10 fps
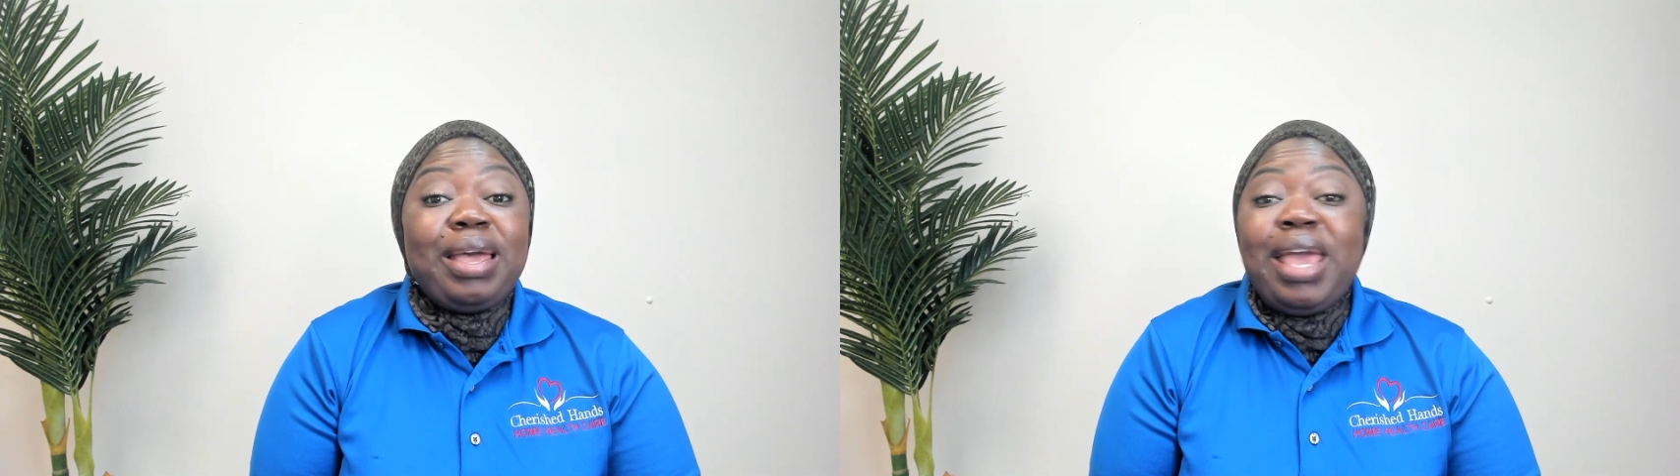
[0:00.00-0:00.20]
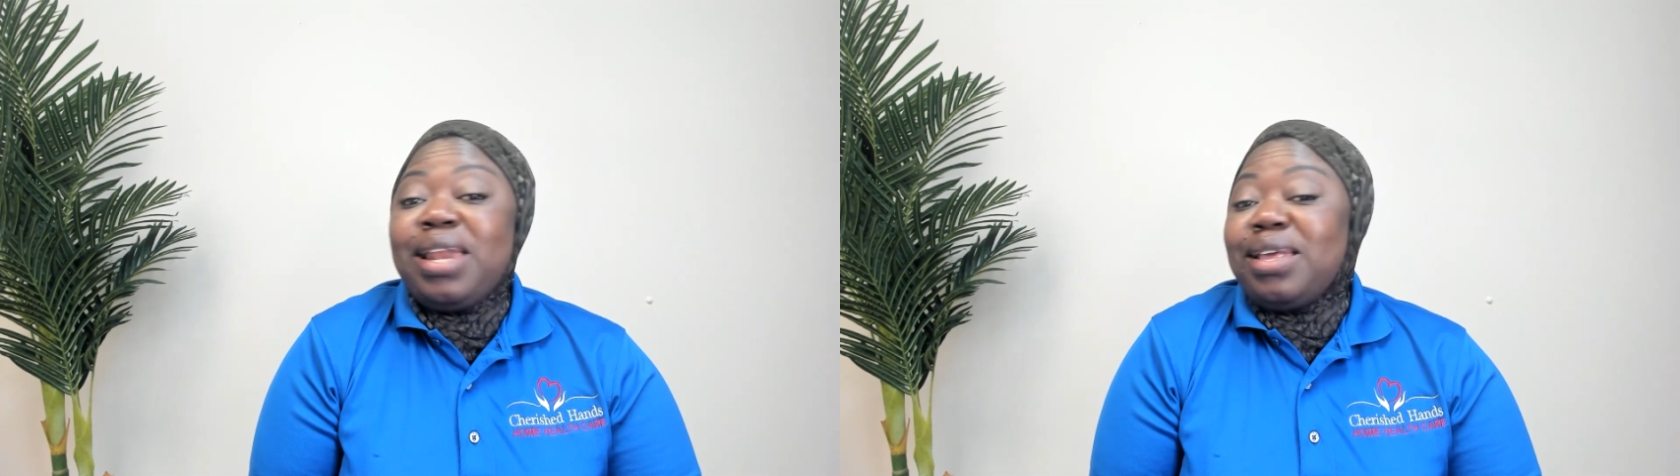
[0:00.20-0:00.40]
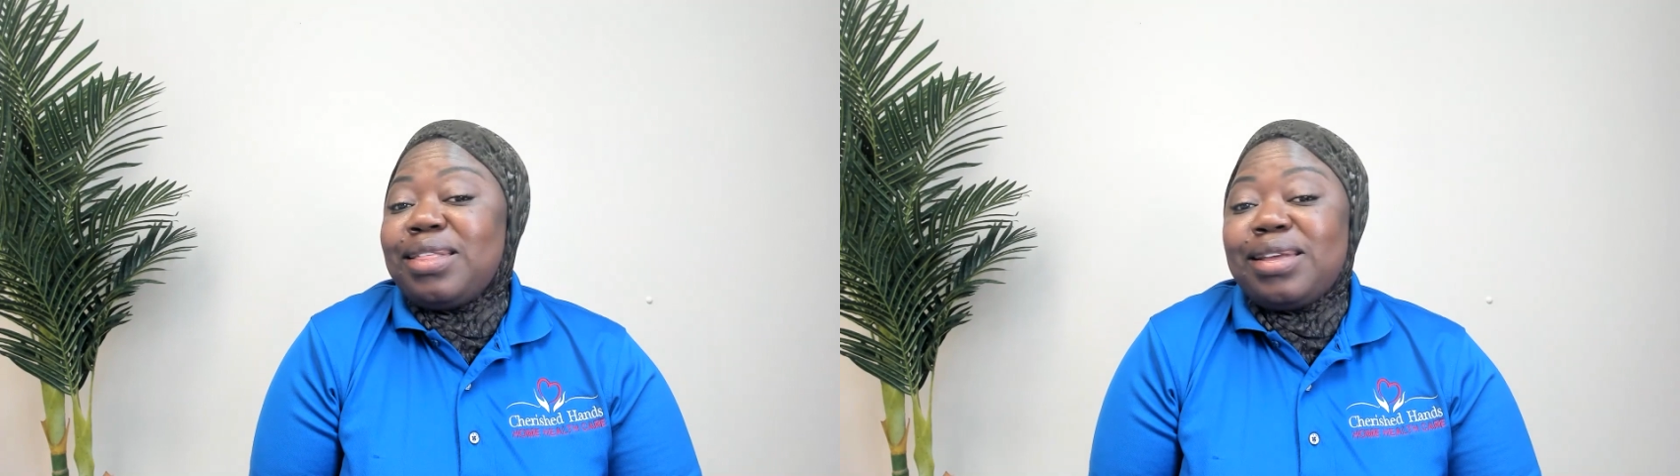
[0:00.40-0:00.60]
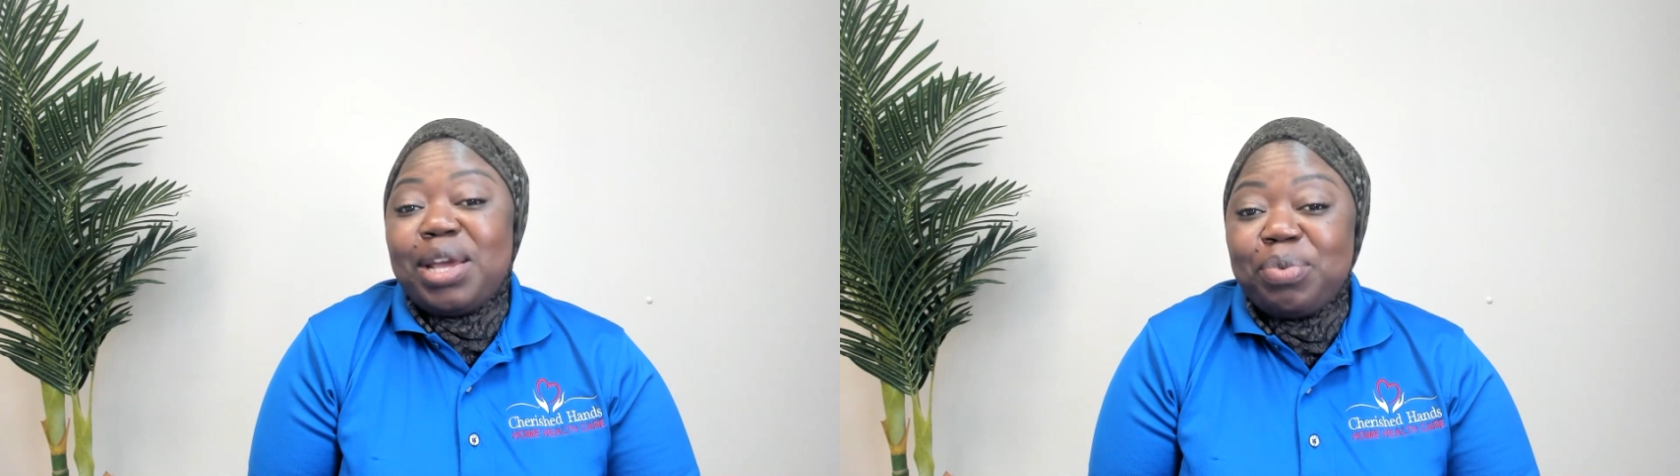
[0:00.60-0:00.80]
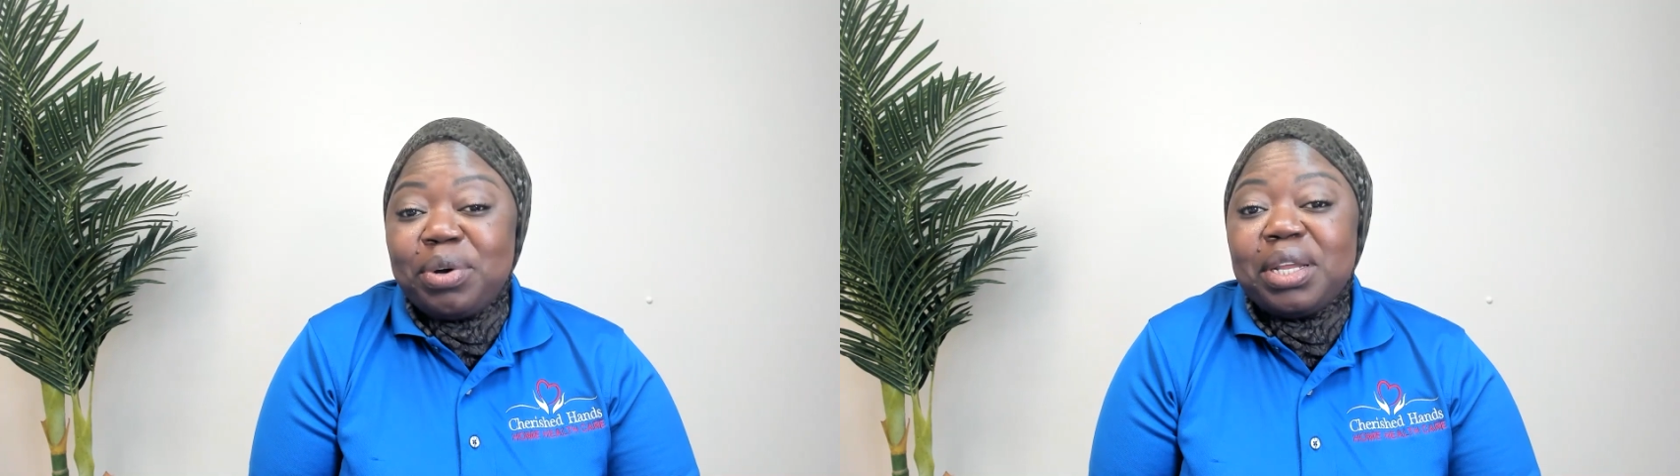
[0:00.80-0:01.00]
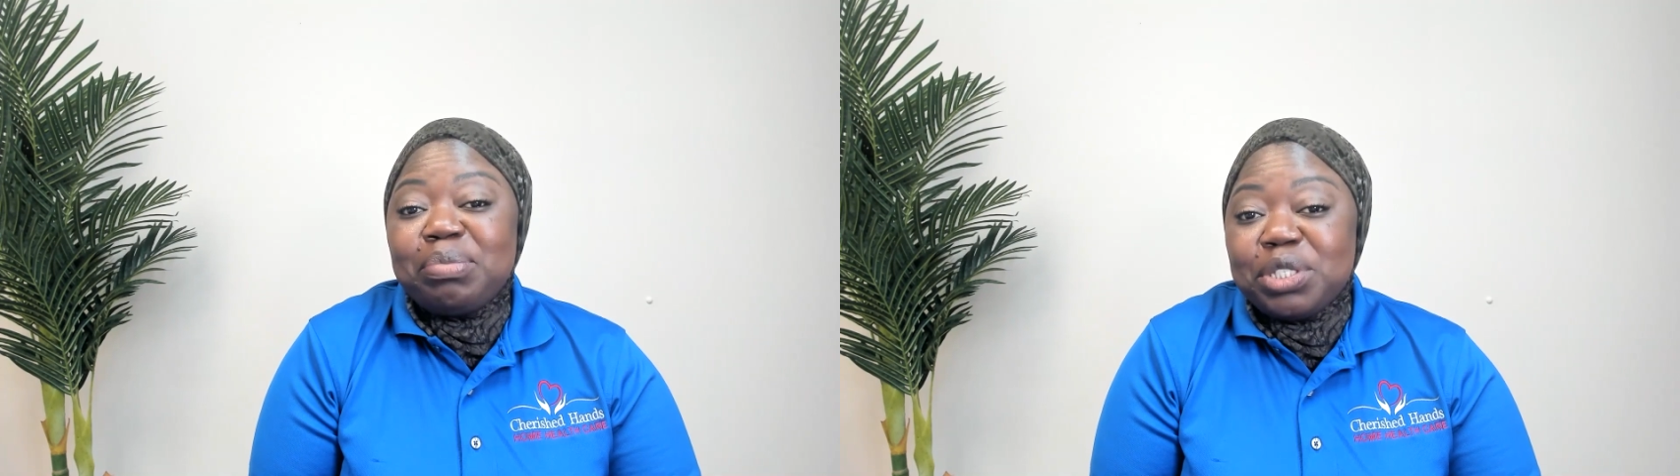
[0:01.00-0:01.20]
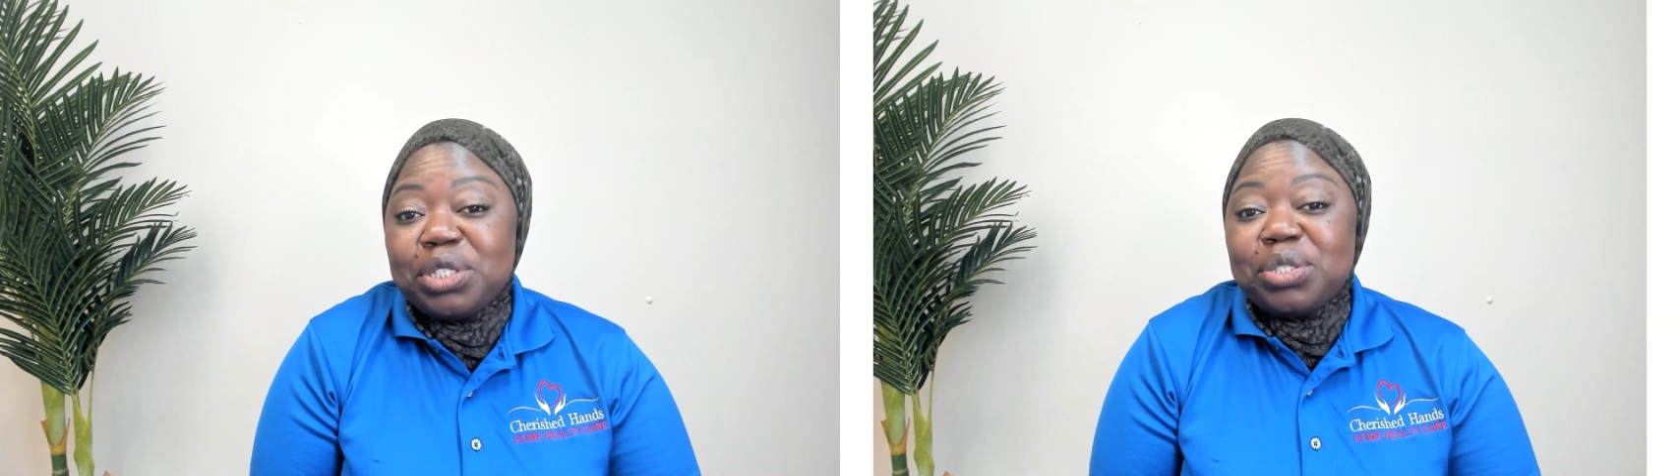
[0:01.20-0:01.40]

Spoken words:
anything I want them to